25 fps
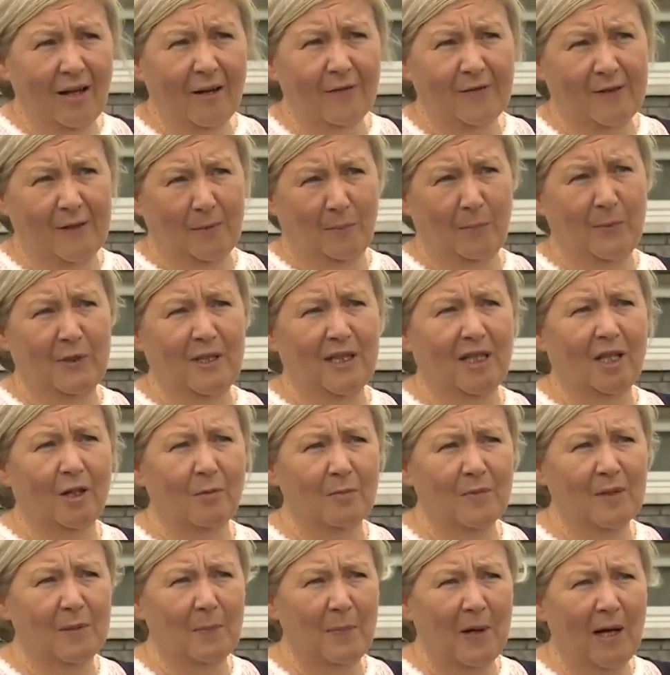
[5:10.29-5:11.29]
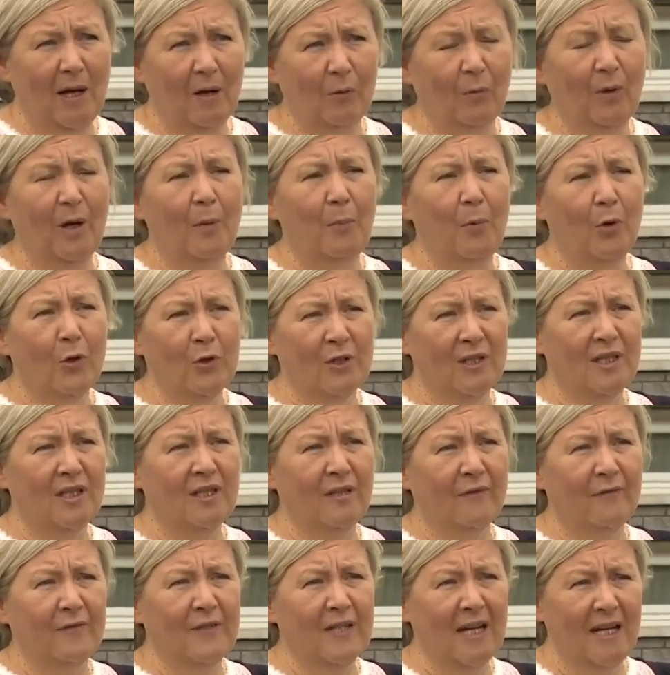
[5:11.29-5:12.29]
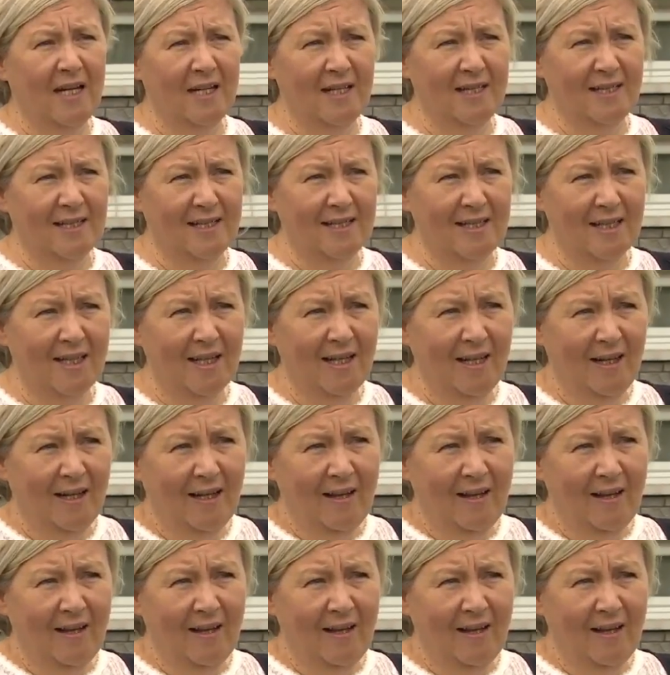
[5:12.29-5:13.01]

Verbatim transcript: if somebody comes back with a positive test,